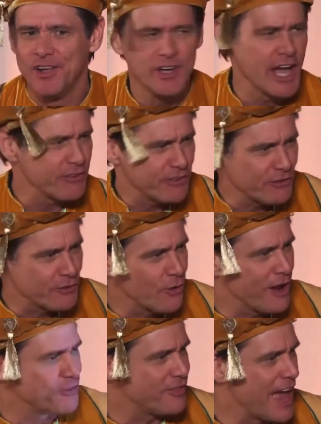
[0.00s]
You guys can
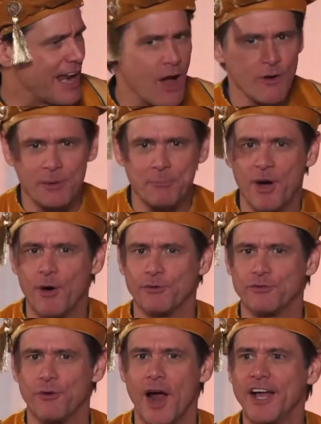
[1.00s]
stretch that out in
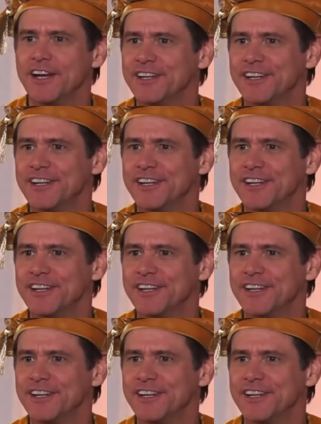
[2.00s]
post, right?